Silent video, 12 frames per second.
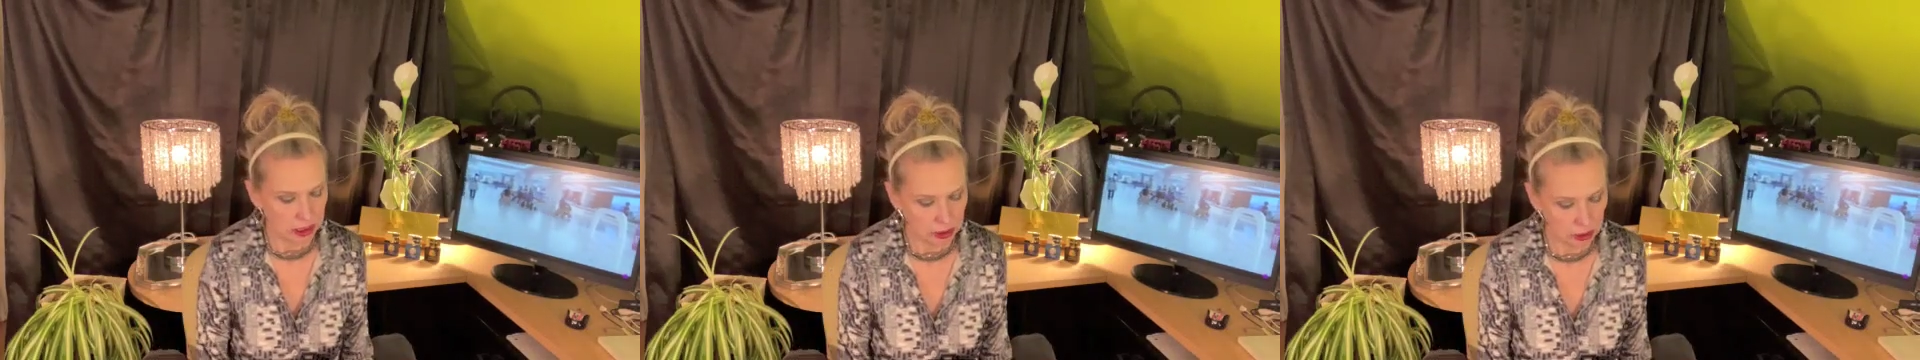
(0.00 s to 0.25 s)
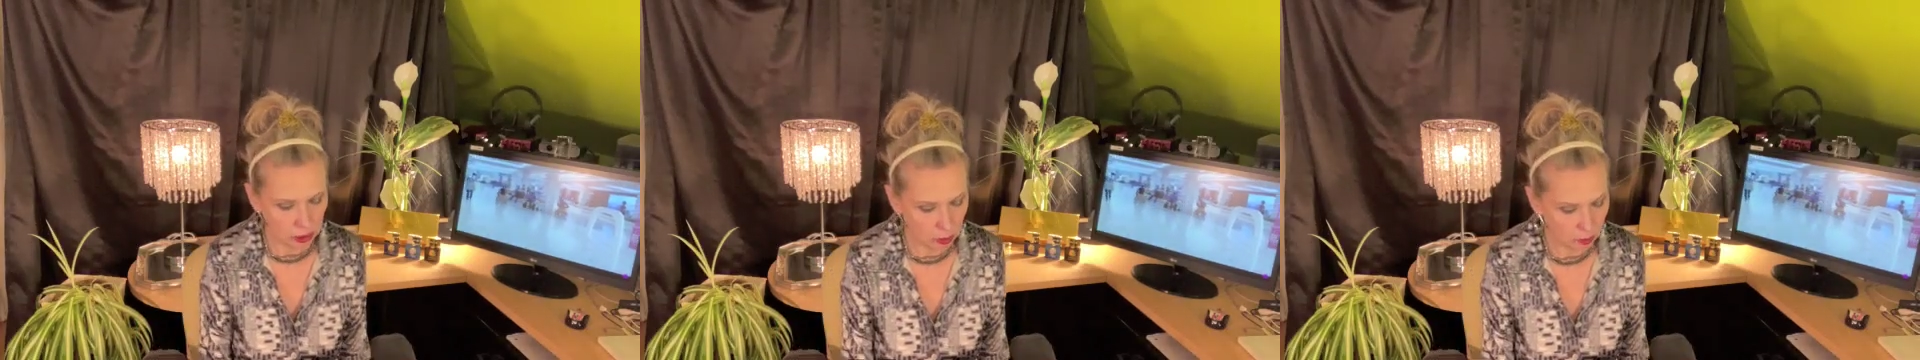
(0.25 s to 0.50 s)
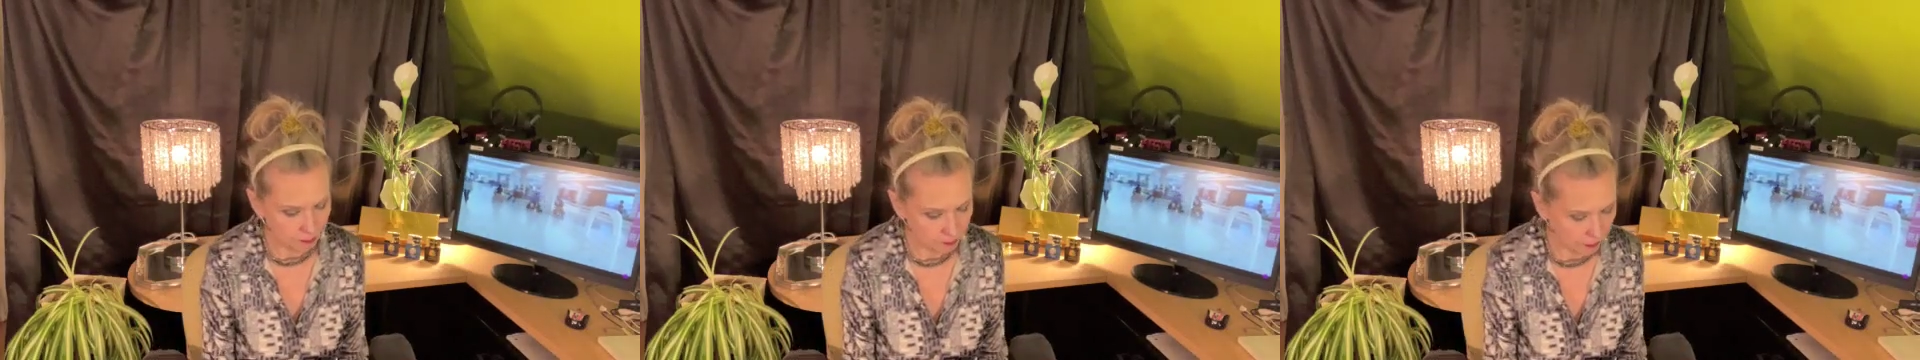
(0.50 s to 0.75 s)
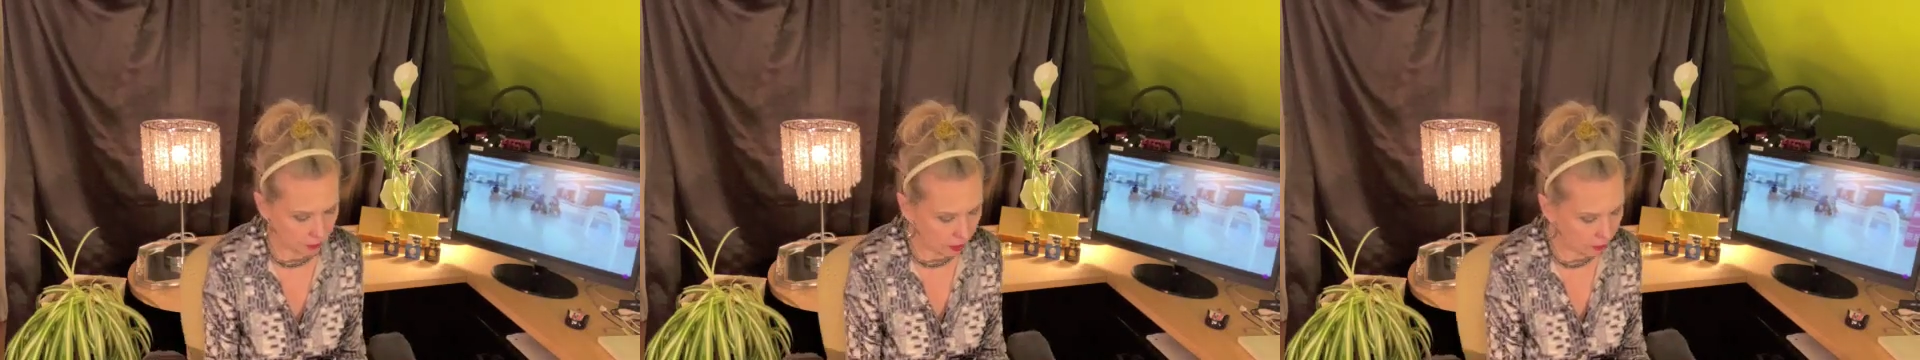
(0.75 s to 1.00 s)
So,
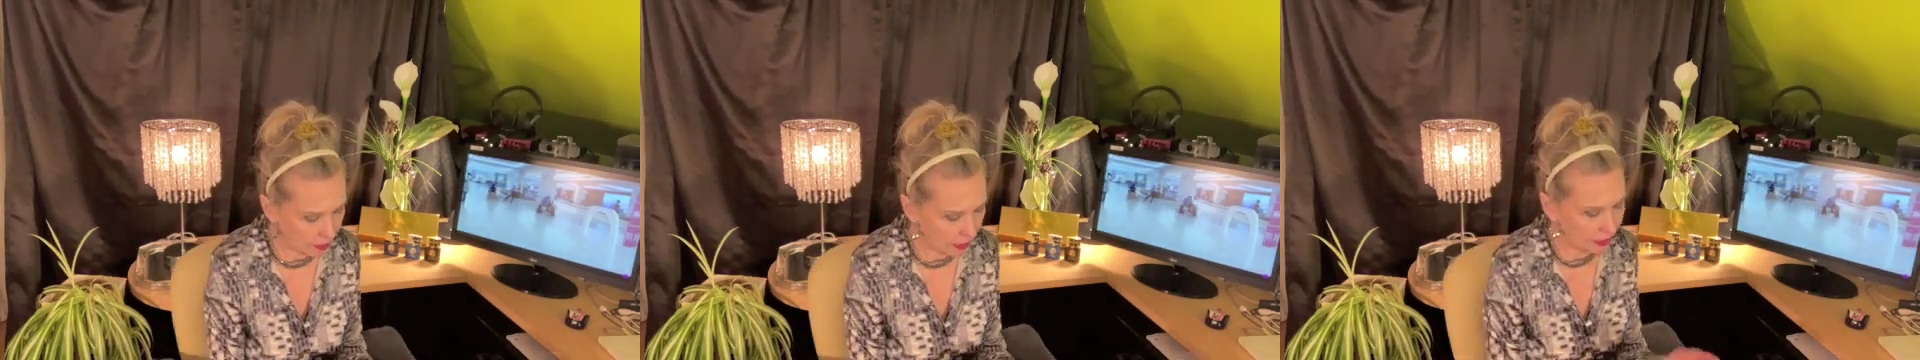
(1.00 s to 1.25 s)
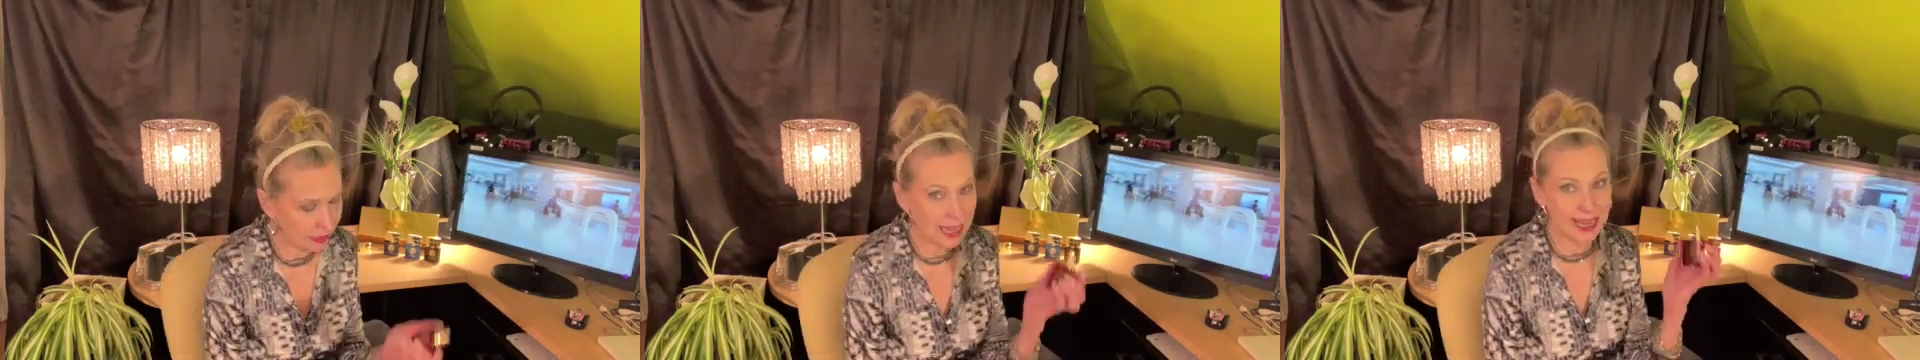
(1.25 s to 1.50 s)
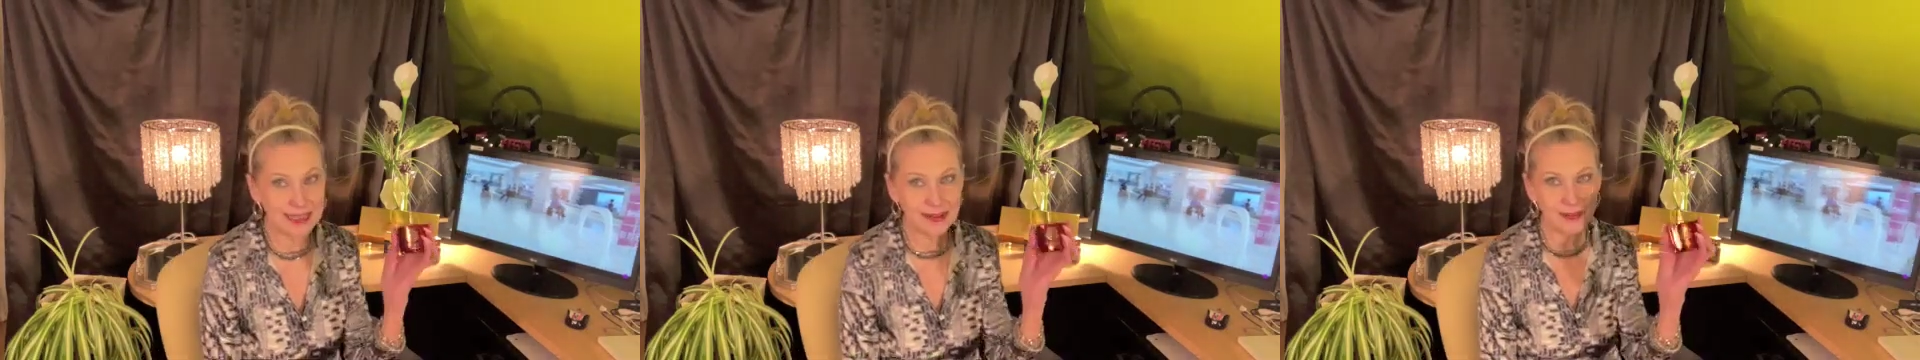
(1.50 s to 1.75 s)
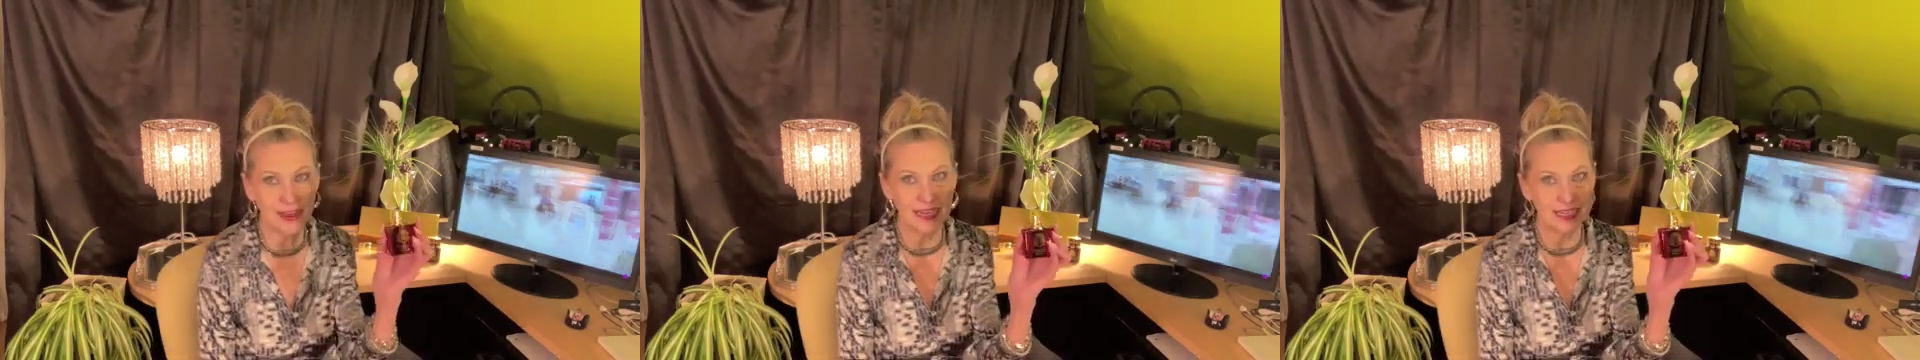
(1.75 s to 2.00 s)
all right, last
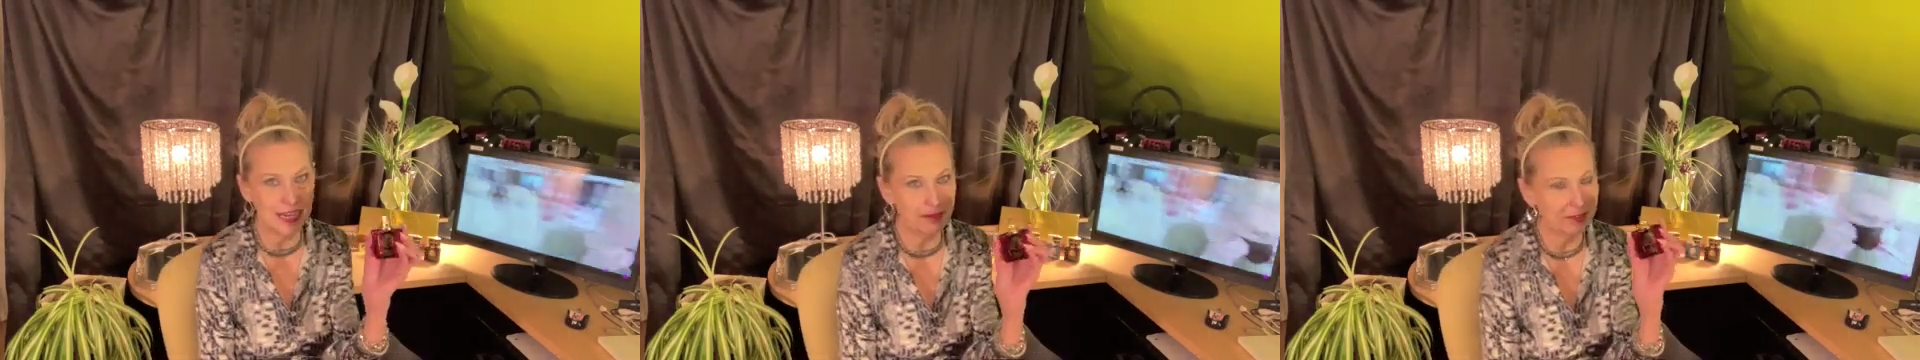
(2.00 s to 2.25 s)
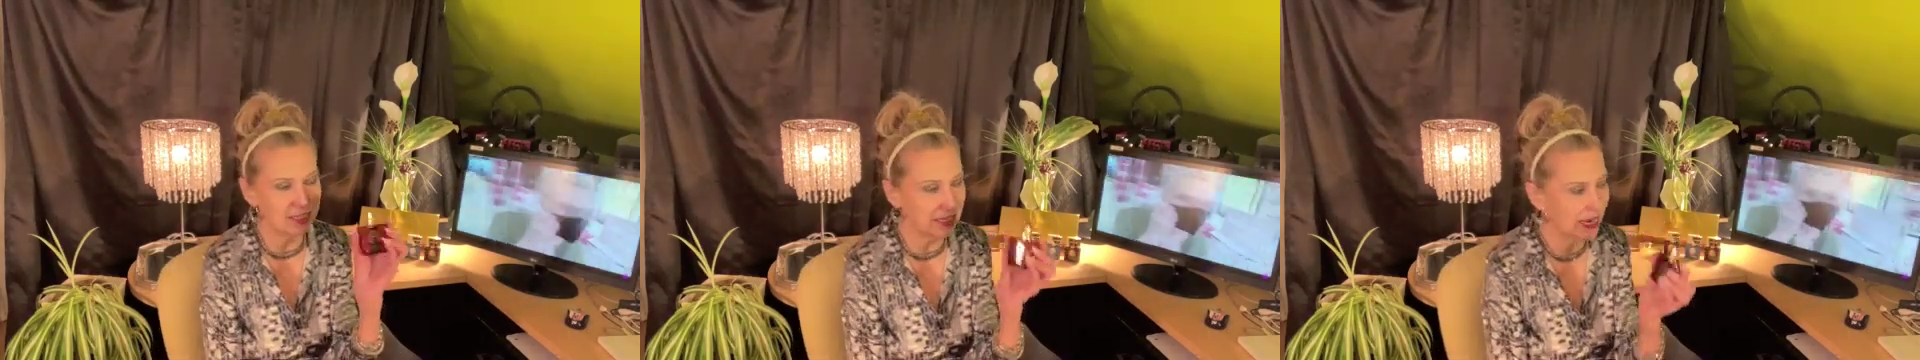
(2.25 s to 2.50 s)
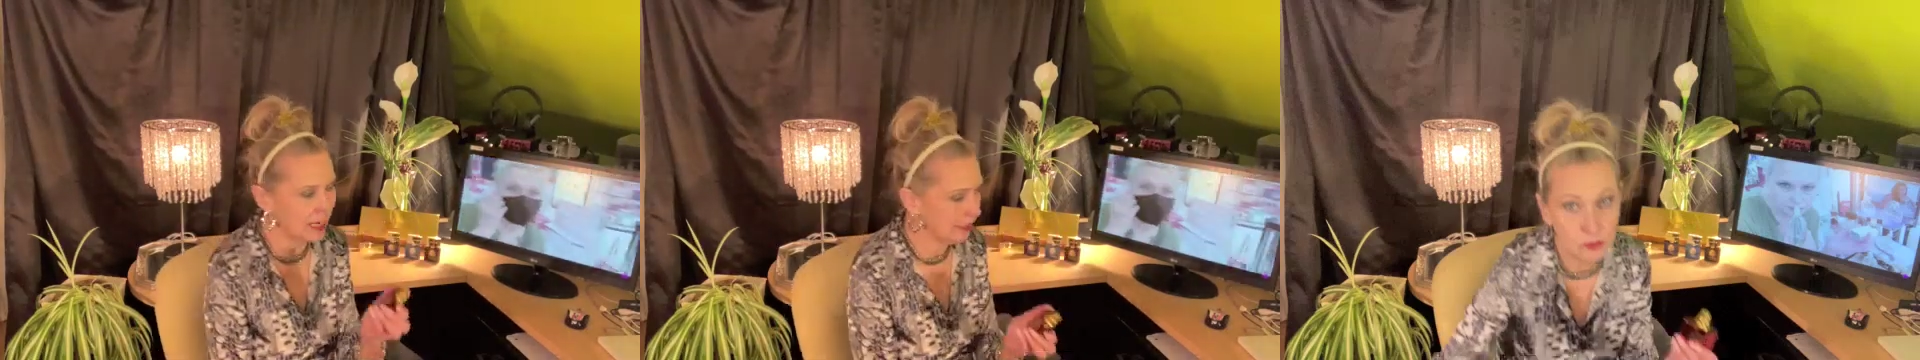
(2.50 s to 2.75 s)
one, Cambridge Night.